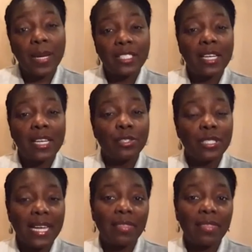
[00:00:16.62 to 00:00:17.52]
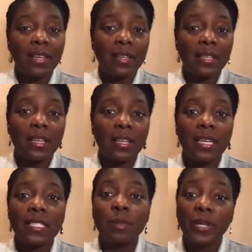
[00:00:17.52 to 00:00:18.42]
But to understand the
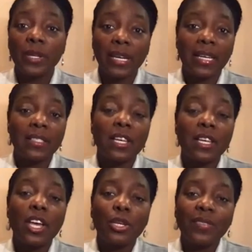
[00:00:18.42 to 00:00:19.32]
experience,